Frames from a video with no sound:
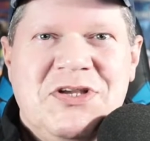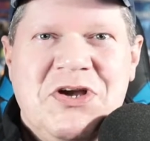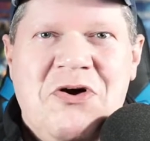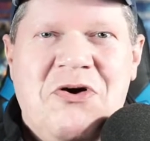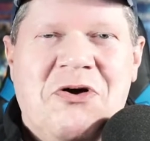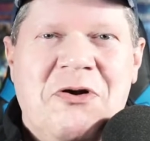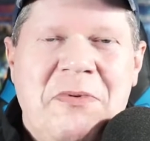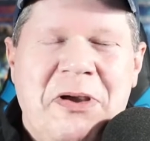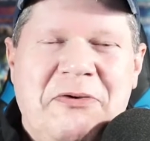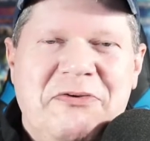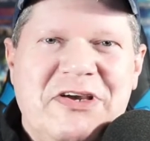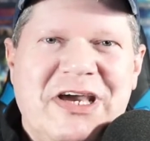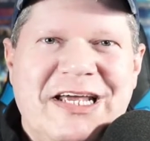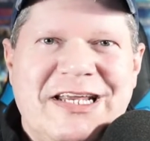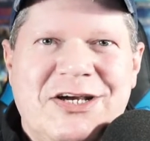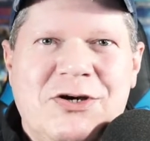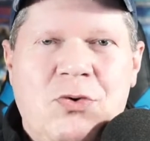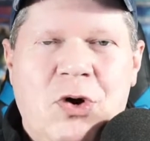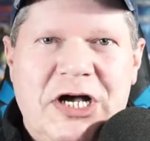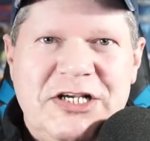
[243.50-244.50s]
or maybe you got
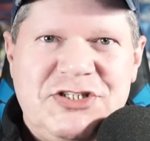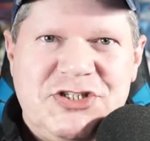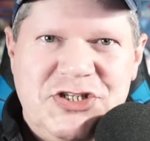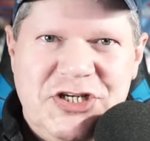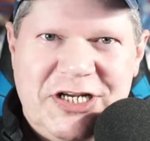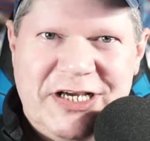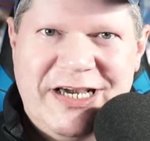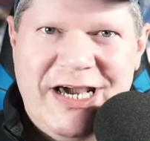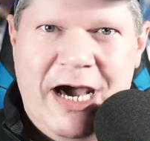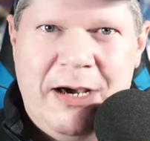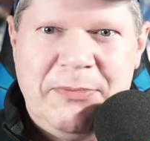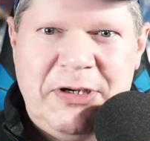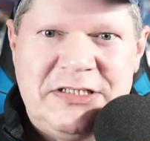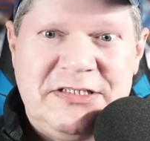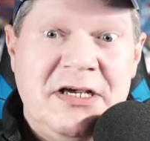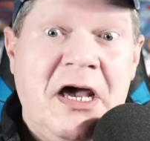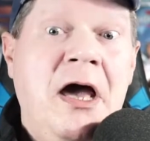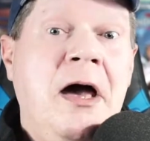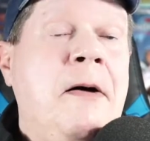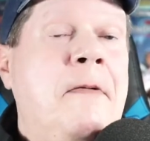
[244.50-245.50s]
a question, a
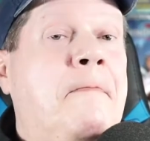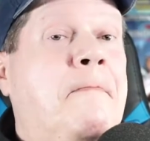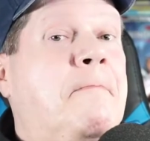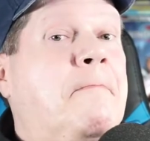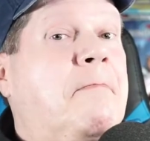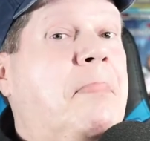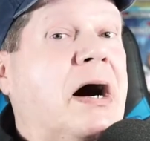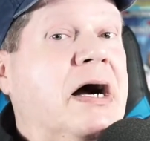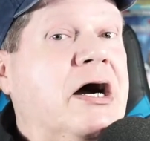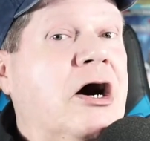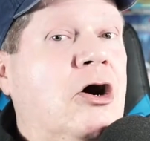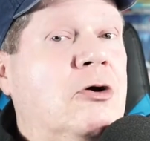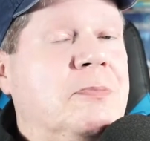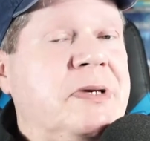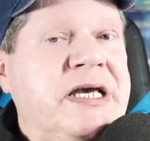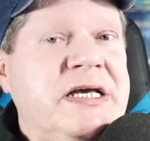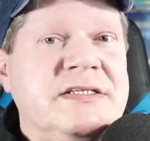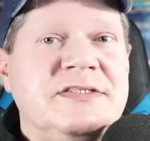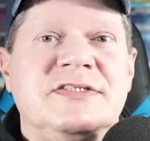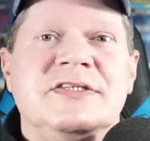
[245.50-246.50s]
comment, by all
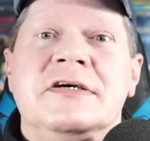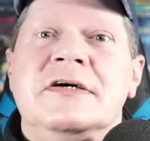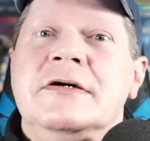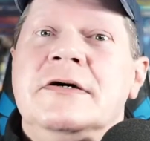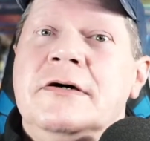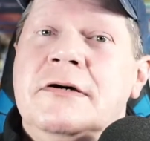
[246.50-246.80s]
means,